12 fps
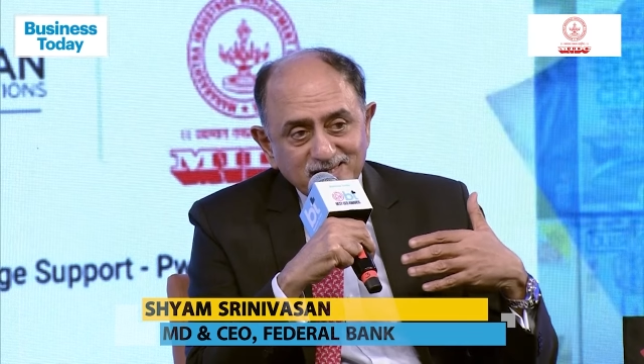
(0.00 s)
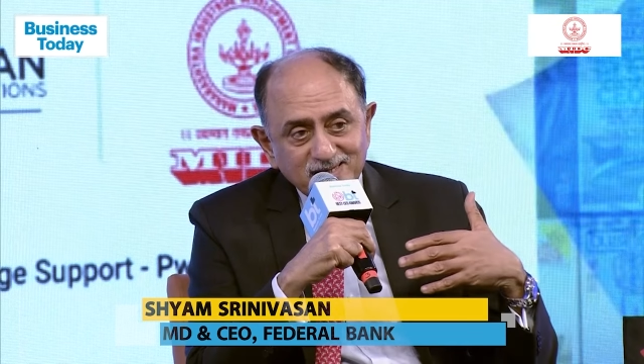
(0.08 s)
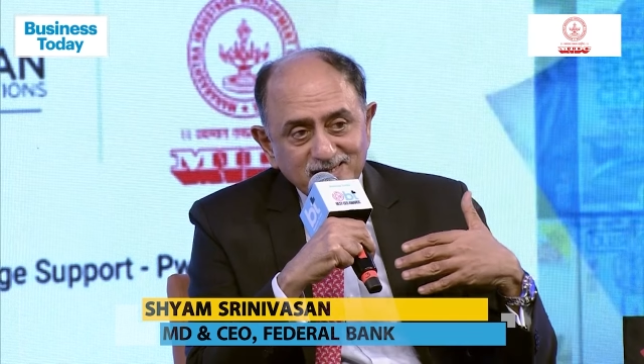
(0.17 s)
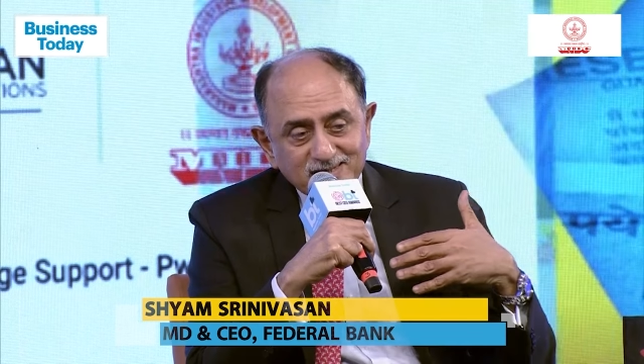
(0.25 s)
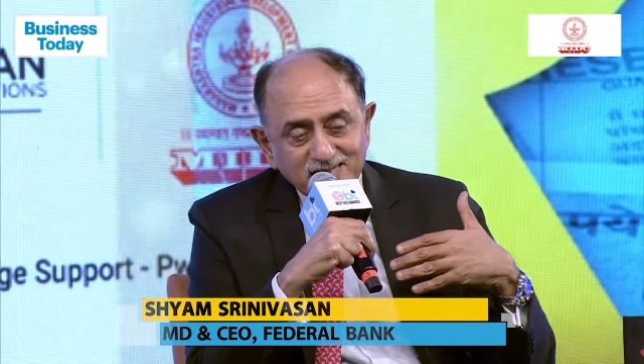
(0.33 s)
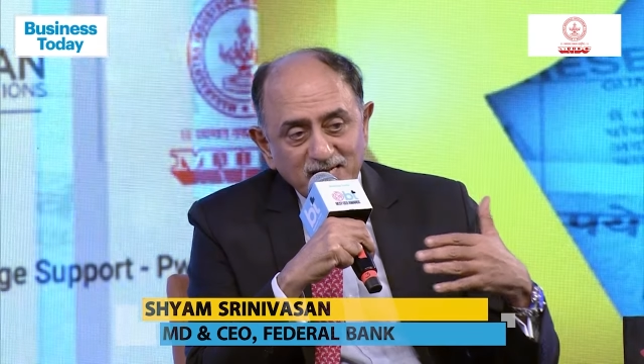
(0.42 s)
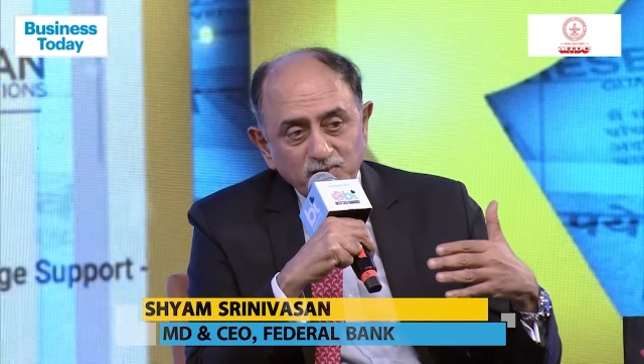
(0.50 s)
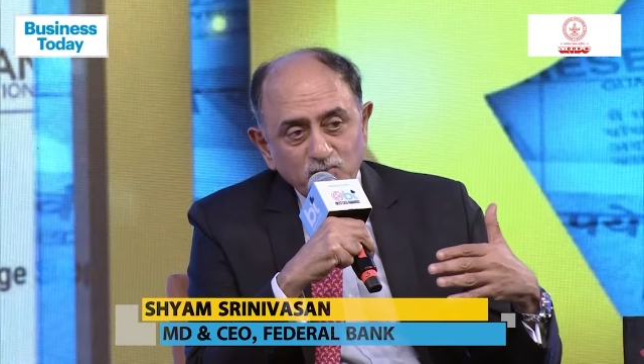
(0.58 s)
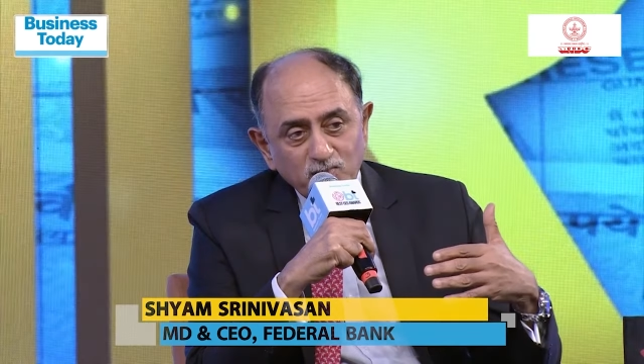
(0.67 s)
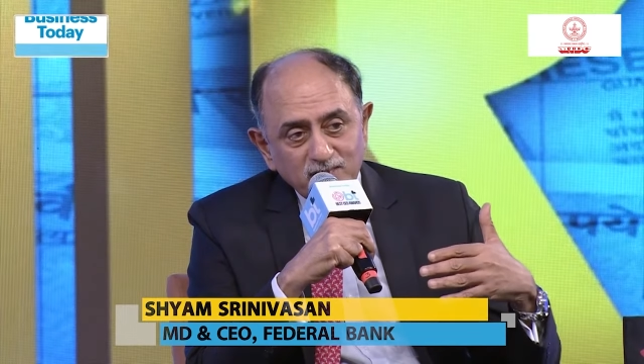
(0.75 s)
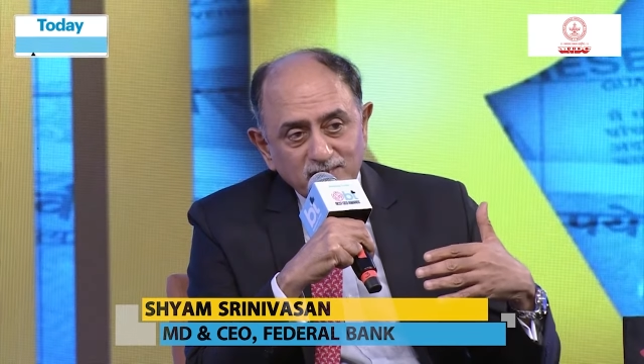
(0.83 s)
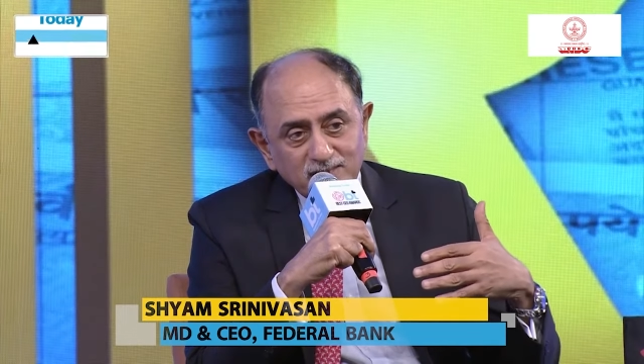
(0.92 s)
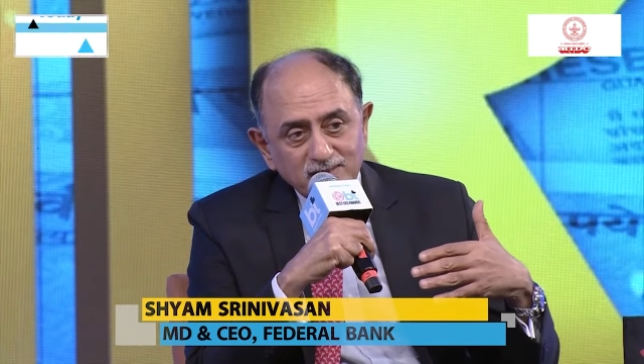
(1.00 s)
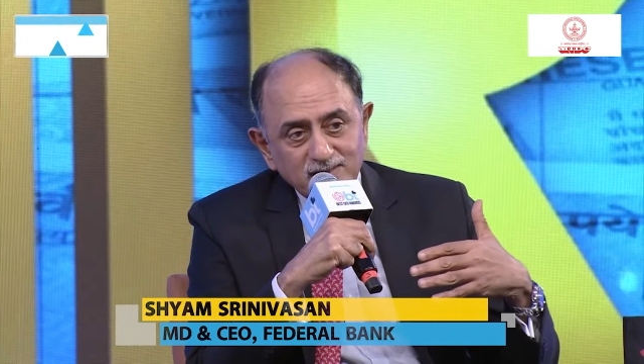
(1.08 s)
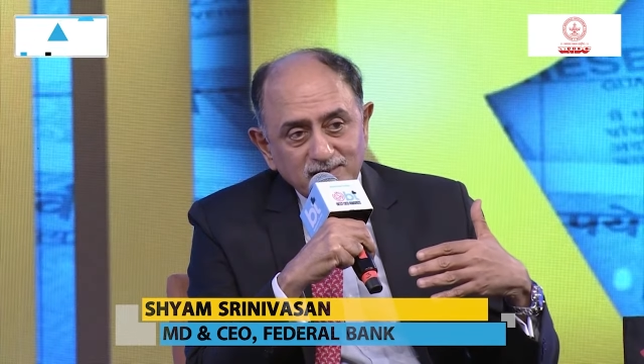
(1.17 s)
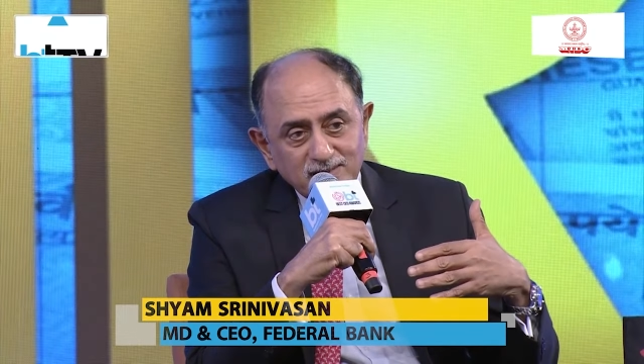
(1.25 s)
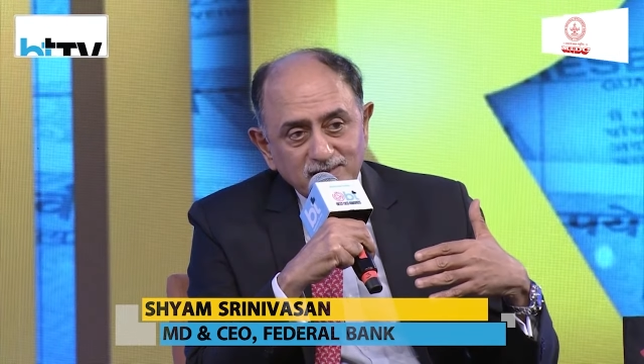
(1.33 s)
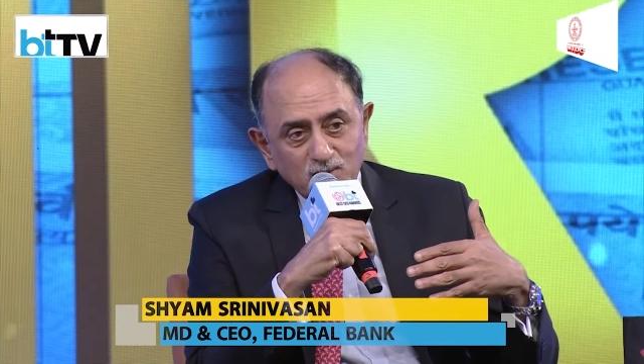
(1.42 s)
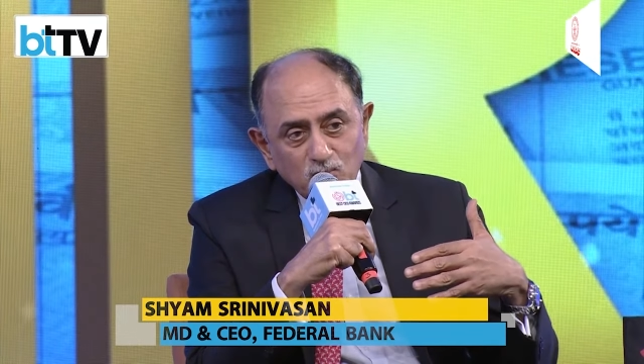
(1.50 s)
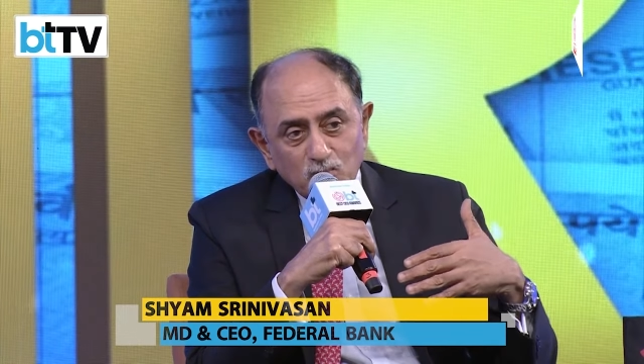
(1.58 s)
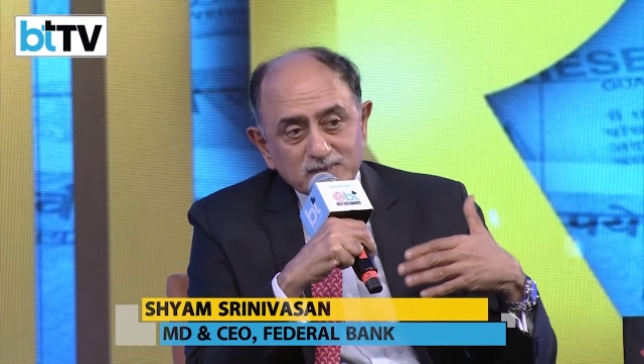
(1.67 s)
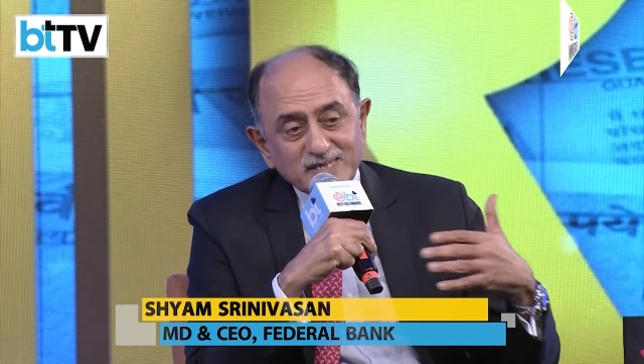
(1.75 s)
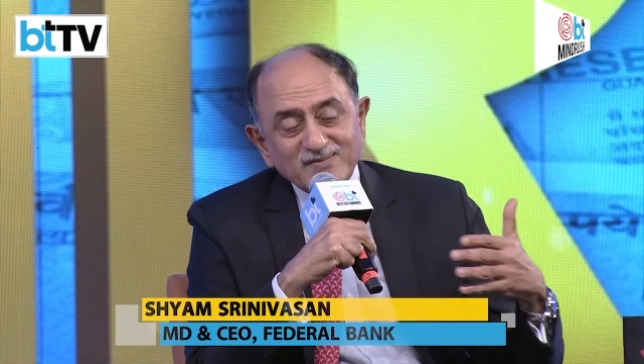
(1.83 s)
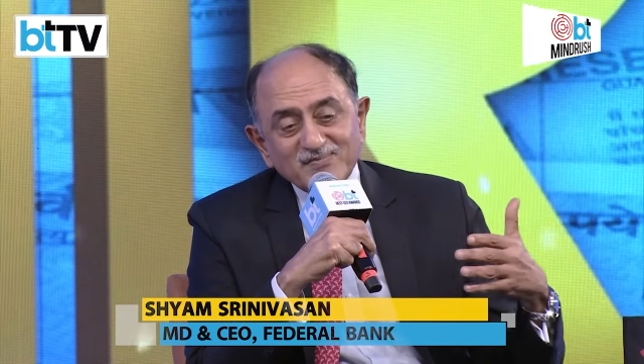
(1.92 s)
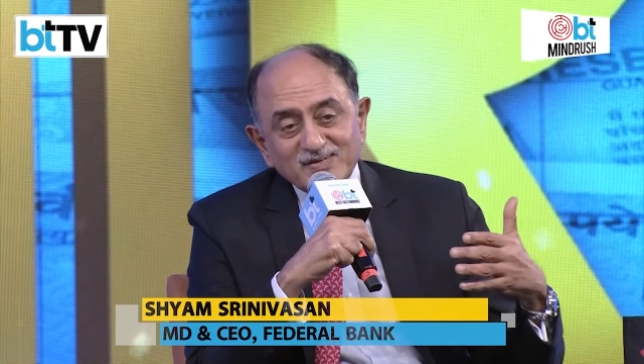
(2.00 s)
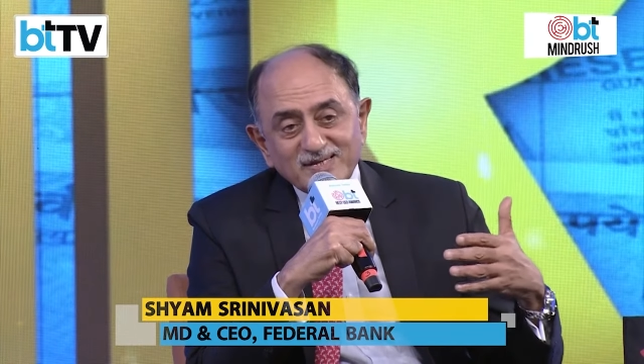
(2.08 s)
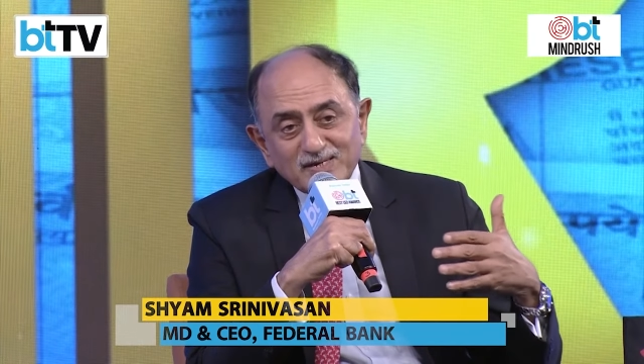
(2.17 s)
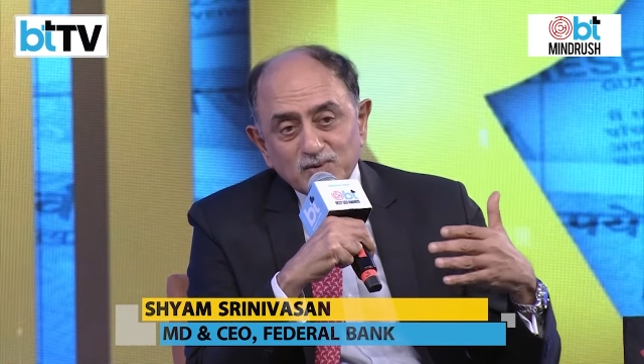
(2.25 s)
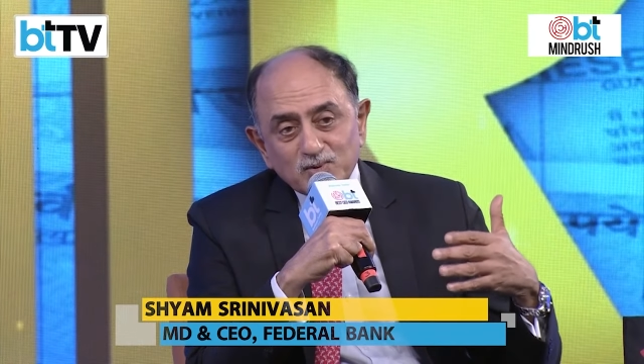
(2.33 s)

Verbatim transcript: a time when uh, almost everything